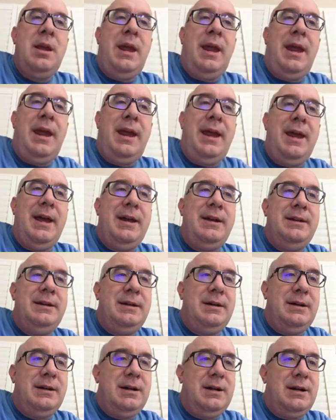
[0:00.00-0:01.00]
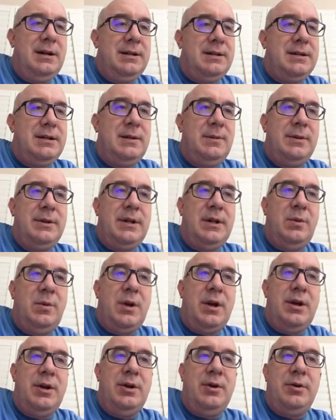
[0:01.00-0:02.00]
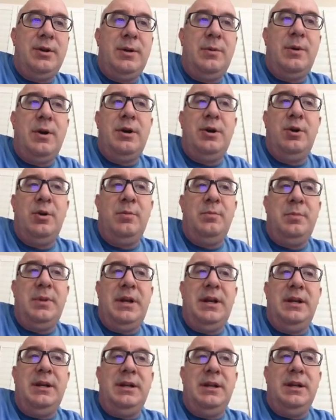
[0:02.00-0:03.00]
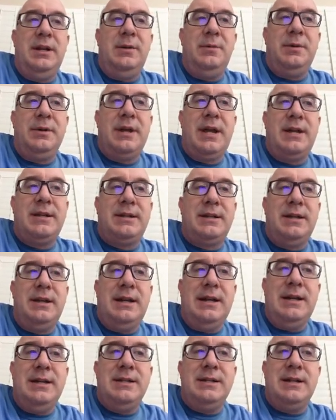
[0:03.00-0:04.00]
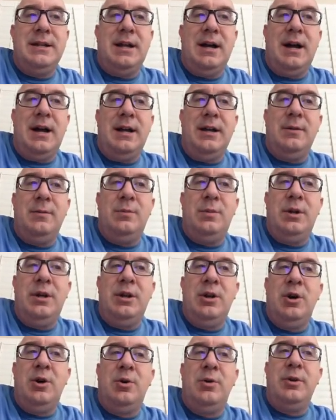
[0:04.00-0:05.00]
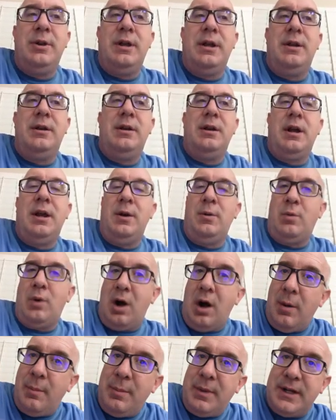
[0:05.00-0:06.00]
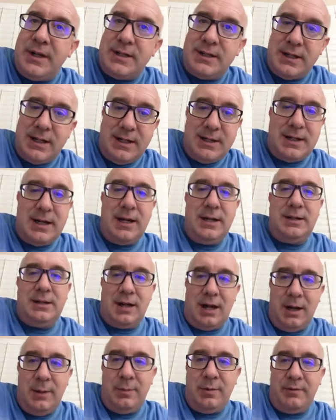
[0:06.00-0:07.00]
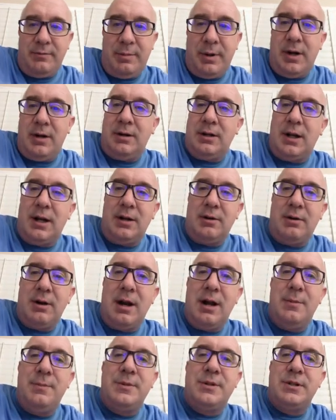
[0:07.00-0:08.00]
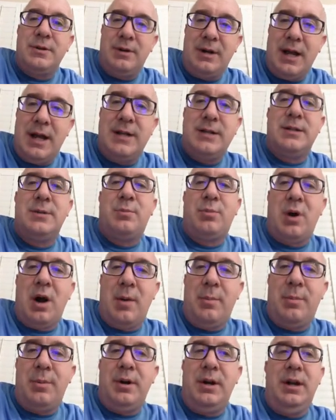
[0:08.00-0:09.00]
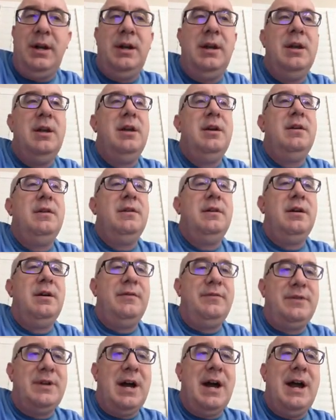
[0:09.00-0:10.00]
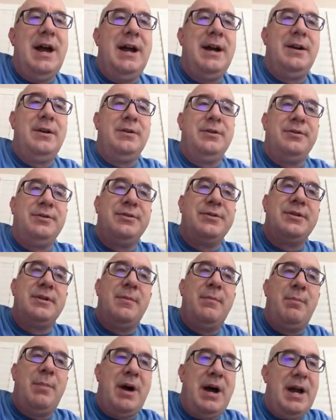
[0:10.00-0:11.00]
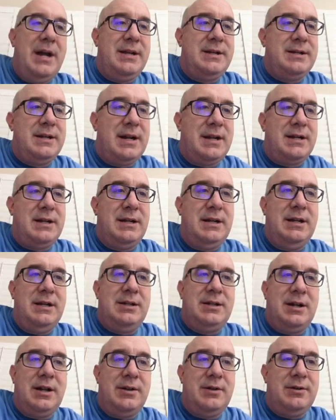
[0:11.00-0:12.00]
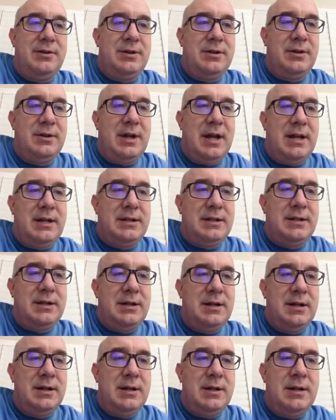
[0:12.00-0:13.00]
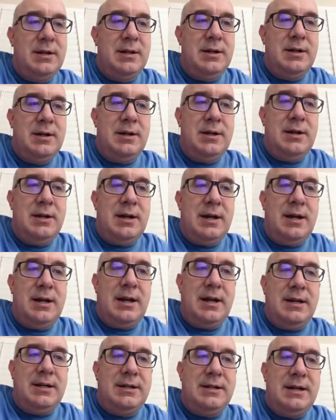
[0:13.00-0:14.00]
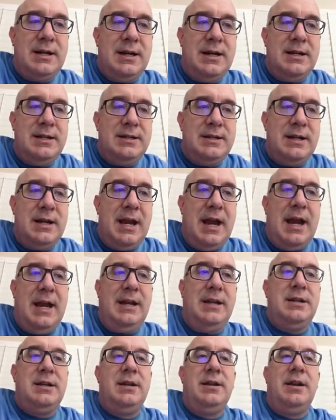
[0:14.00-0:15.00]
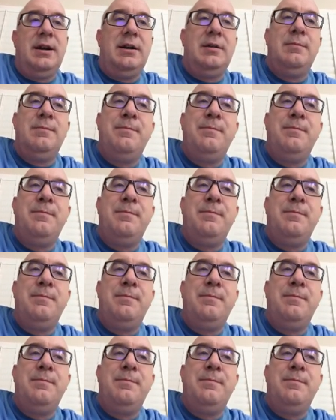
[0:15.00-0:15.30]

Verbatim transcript: And uh, let's see what they want to know. They want to know BD. Well, that's an easy item. We know that a rhombus is a type of parallelogram, so it has the property of diagonals bisecting each other. So that's nice, easy 8 there.